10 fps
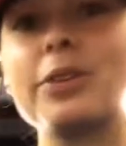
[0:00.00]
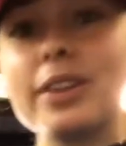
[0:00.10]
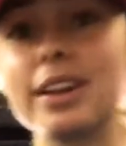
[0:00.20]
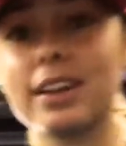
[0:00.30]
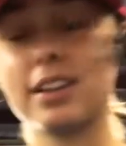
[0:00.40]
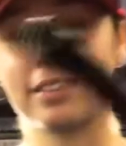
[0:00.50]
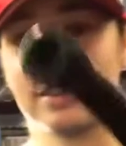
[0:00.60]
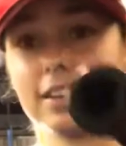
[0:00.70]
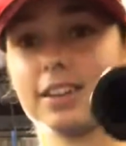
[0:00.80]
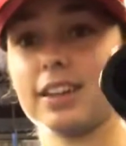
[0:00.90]
line
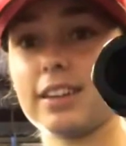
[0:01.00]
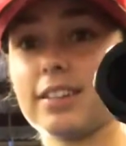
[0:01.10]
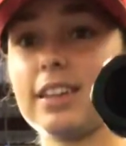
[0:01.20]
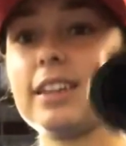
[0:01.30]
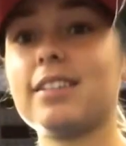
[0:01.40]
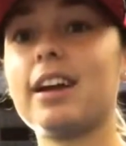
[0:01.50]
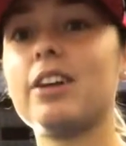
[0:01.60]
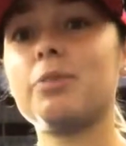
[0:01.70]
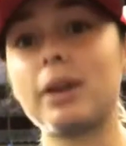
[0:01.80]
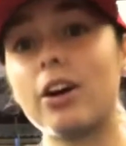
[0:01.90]
seated nicely inside of
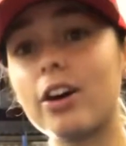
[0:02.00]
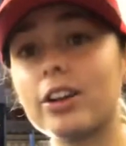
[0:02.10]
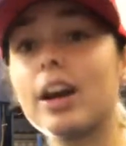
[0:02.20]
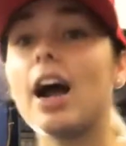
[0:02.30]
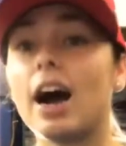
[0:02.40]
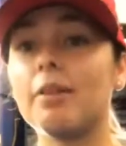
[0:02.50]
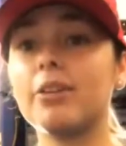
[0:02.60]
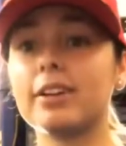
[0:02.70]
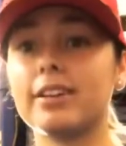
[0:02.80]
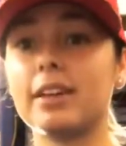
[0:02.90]
my collar, I'm going
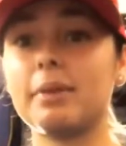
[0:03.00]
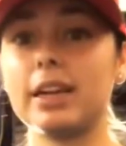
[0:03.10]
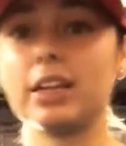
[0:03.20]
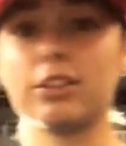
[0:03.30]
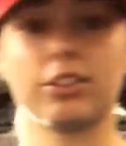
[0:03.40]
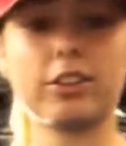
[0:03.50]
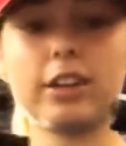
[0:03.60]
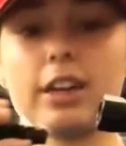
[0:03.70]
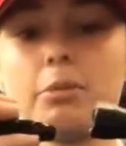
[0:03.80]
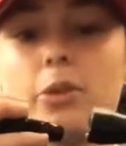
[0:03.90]
to take my insert and
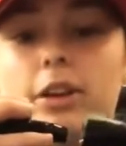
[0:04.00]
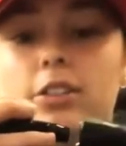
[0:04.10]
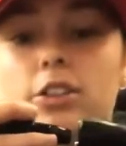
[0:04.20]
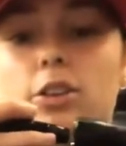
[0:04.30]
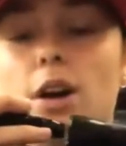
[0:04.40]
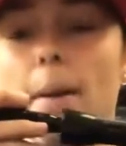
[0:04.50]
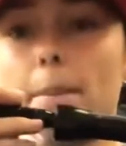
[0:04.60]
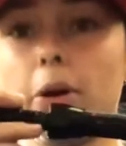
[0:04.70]
I'm going to put